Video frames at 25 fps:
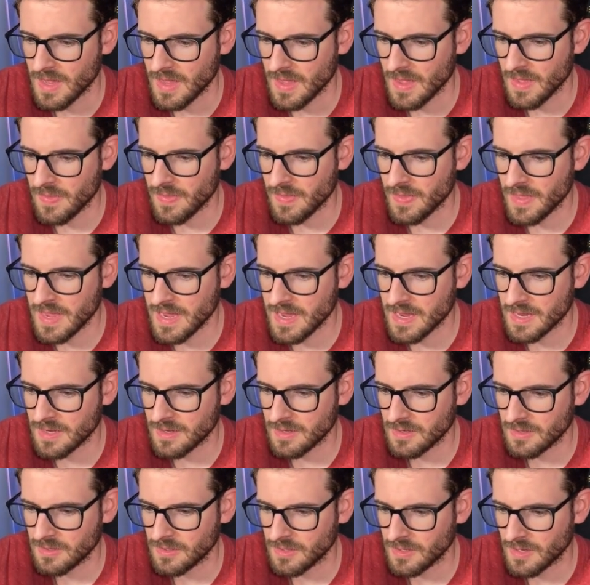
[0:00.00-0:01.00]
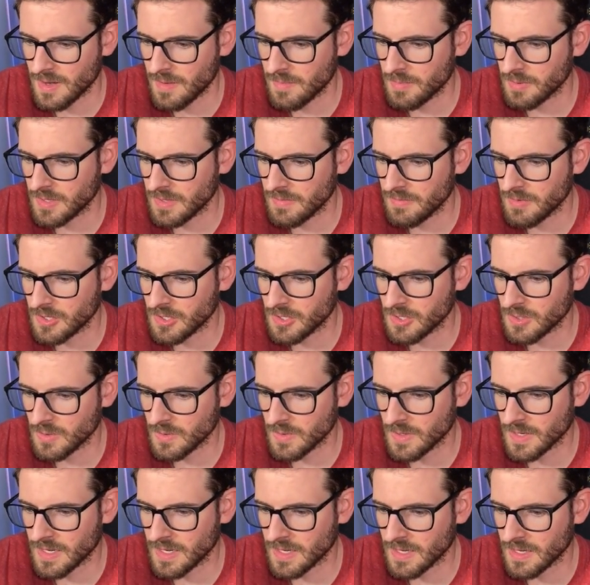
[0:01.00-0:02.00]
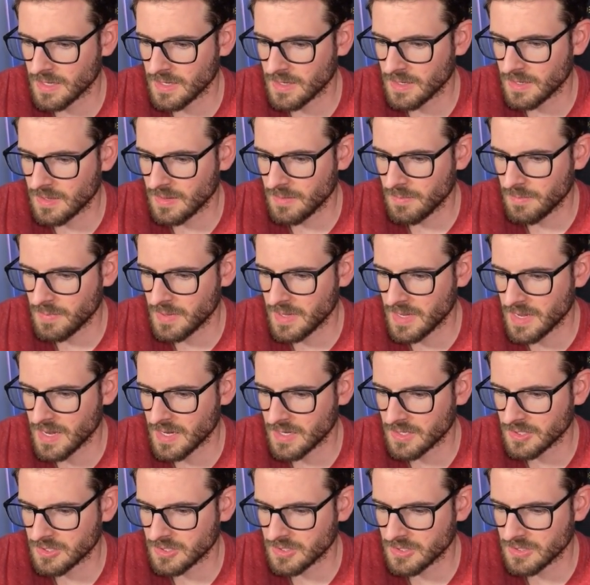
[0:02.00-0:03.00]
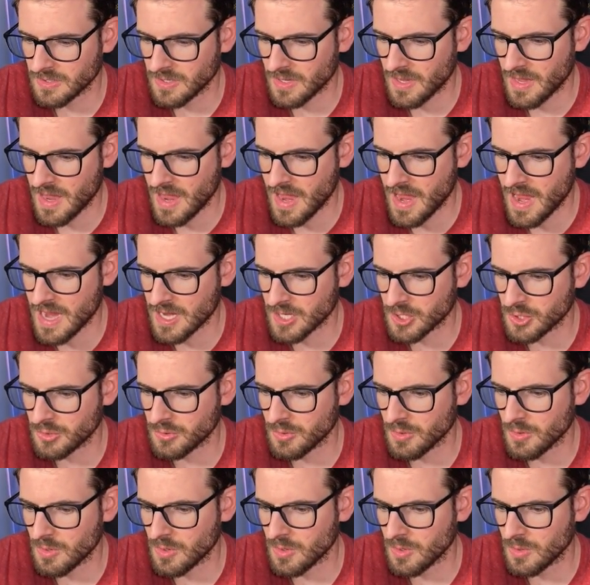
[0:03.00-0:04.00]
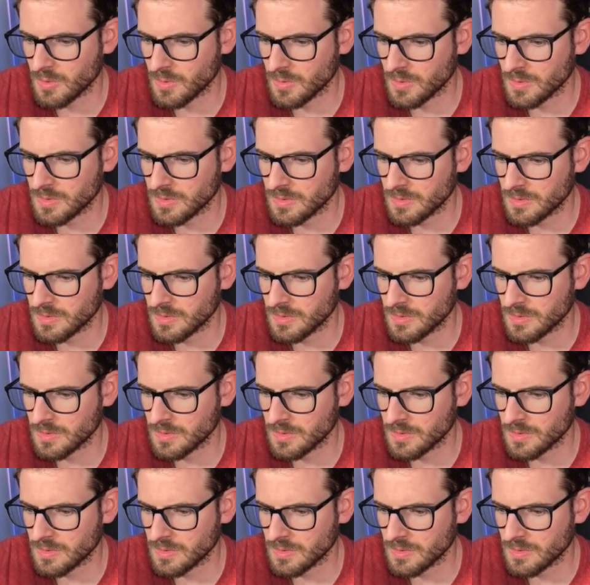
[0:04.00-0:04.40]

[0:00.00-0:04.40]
And then I believe you can do a, a npx Astro